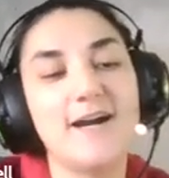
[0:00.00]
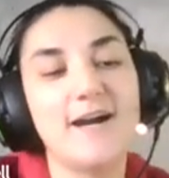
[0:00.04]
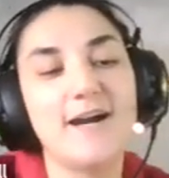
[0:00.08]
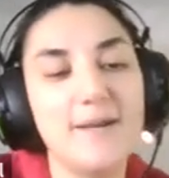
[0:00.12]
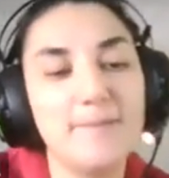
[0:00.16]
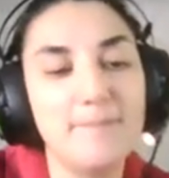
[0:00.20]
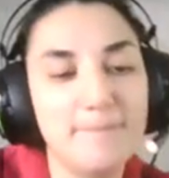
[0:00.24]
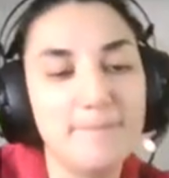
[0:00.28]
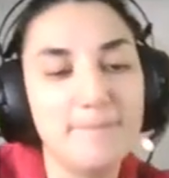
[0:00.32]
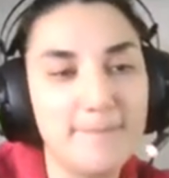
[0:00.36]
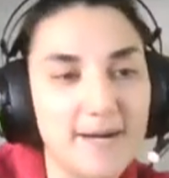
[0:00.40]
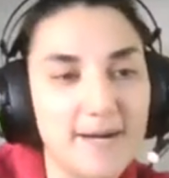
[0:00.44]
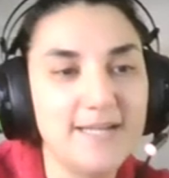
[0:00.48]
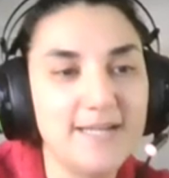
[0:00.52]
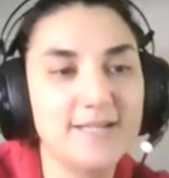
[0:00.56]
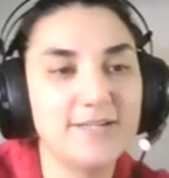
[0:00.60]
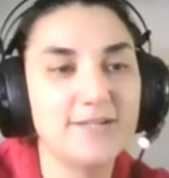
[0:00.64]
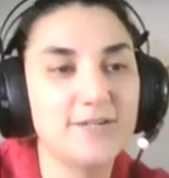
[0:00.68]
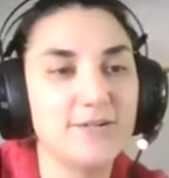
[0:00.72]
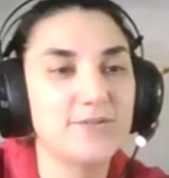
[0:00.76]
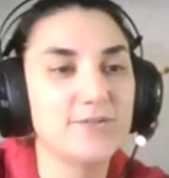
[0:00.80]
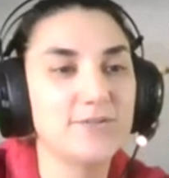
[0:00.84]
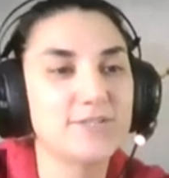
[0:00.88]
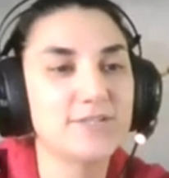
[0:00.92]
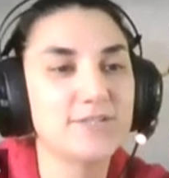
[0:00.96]
I might
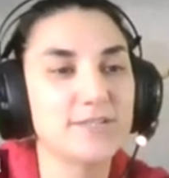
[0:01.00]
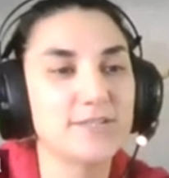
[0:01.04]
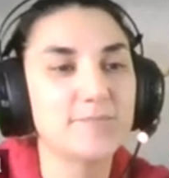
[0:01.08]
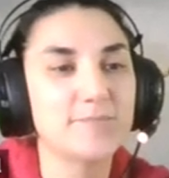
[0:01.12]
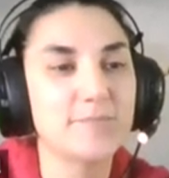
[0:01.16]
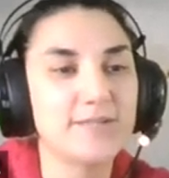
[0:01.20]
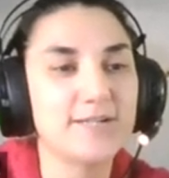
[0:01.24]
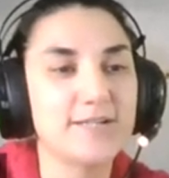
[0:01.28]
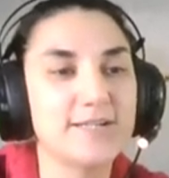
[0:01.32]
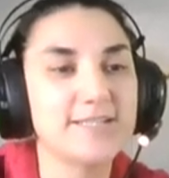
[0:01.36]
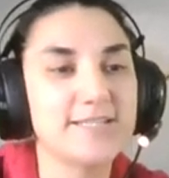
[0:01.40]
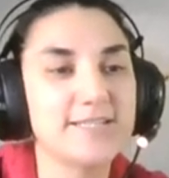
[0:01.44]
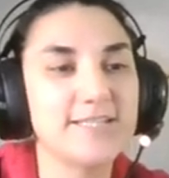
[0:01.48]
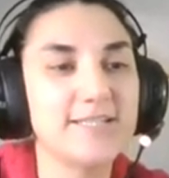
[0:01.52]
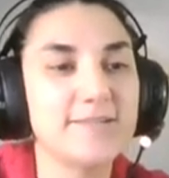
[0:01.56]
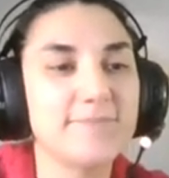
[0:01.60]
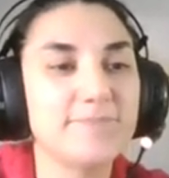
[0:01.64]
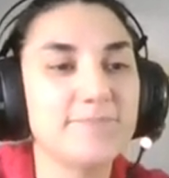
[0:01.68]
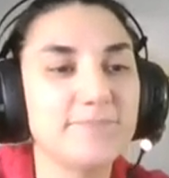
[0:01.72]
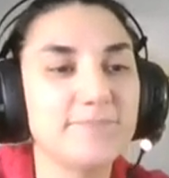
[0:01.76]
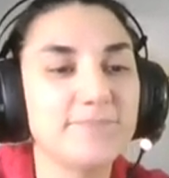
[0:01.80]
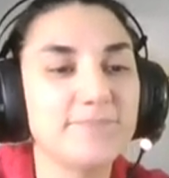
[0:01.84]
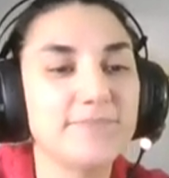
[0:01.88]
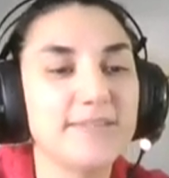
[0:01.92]
go to the party.